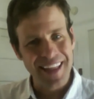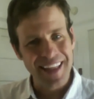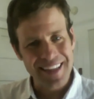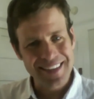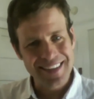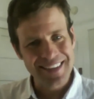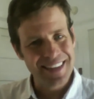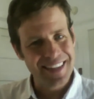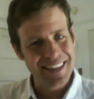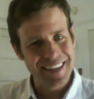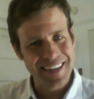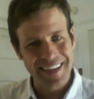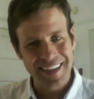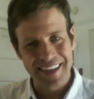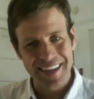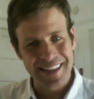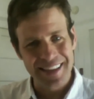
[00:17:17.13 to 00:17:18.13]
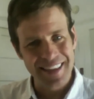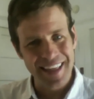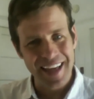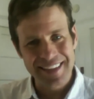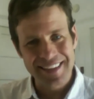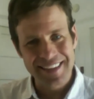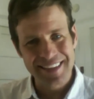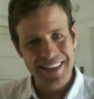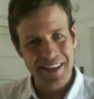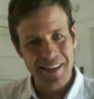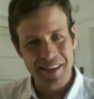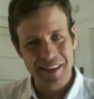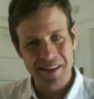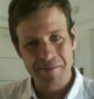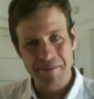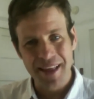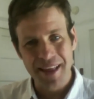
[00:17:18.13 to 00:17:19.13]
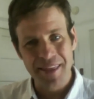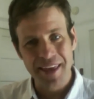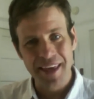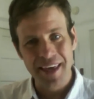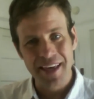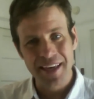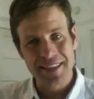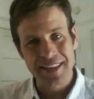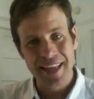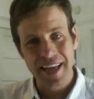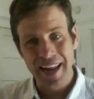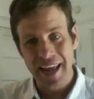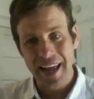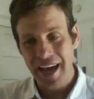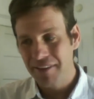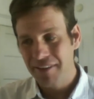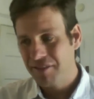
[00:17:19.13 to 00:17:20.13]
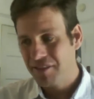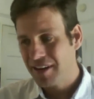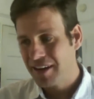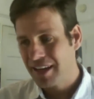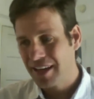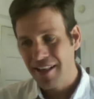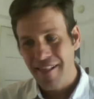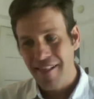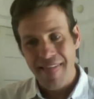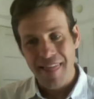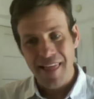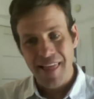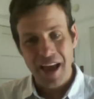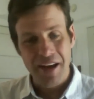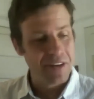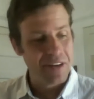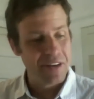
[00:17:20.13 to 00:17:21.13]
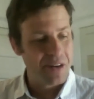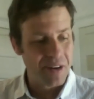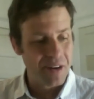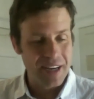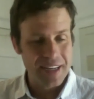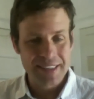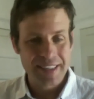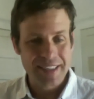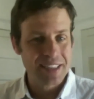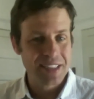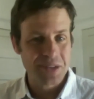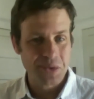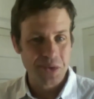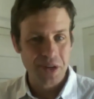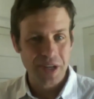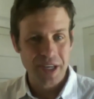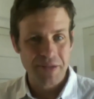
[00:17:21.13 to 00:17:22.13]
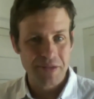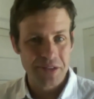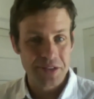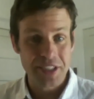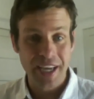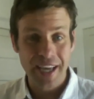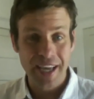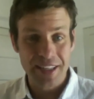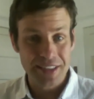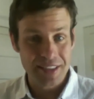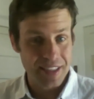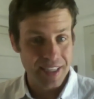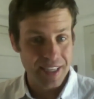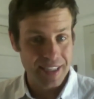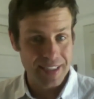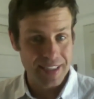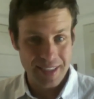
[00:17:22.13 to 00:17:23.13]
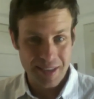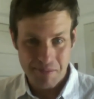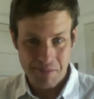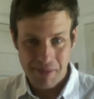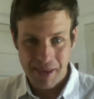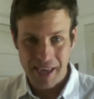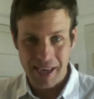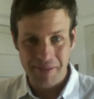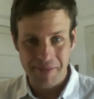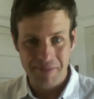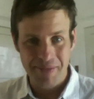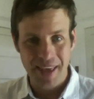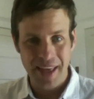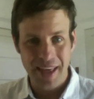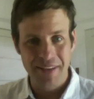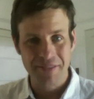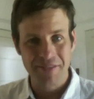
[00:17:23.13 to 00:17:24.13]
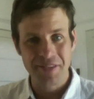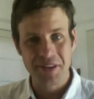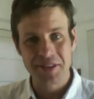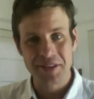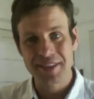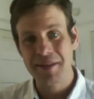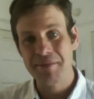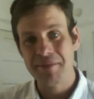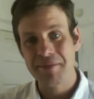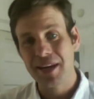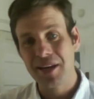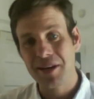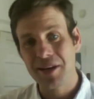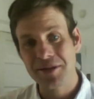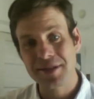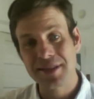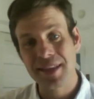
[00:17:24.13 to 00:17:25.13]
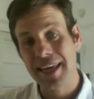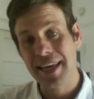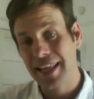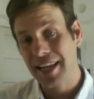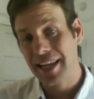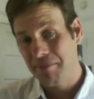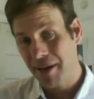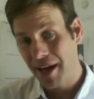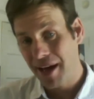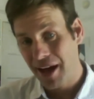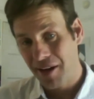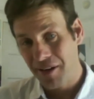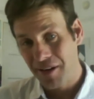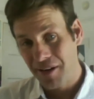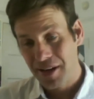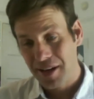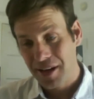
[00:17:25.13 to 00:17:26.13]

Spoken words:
That's the main thing, is that every organization working for change needs to meet, and if there's somebody who's thinking about